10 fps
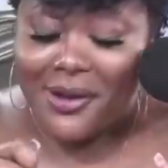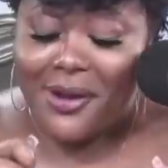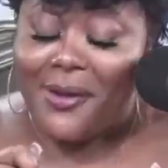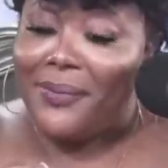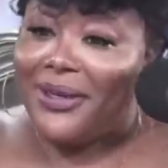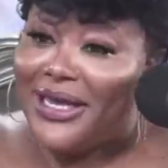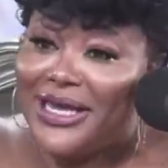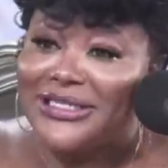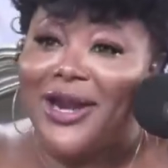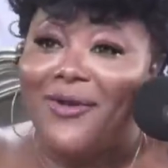Please,
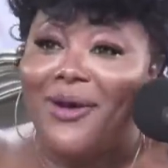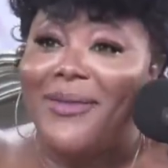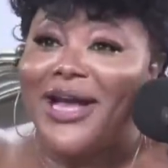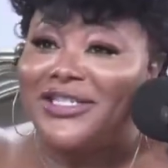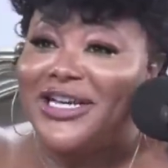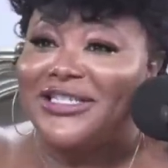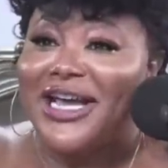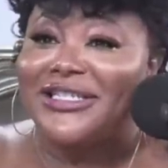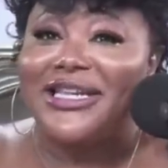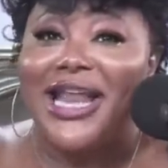I don't want my shit
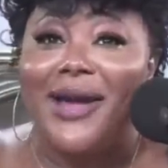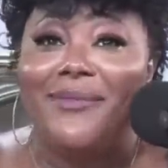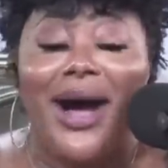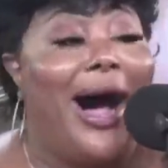tasting like mop.